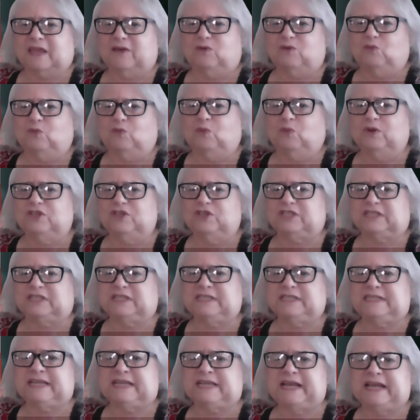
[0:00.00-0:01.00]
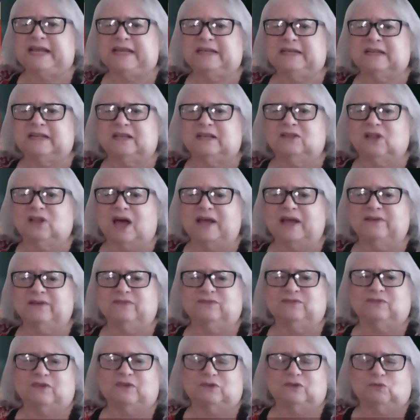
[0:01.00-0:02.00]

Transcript: which contained a lot of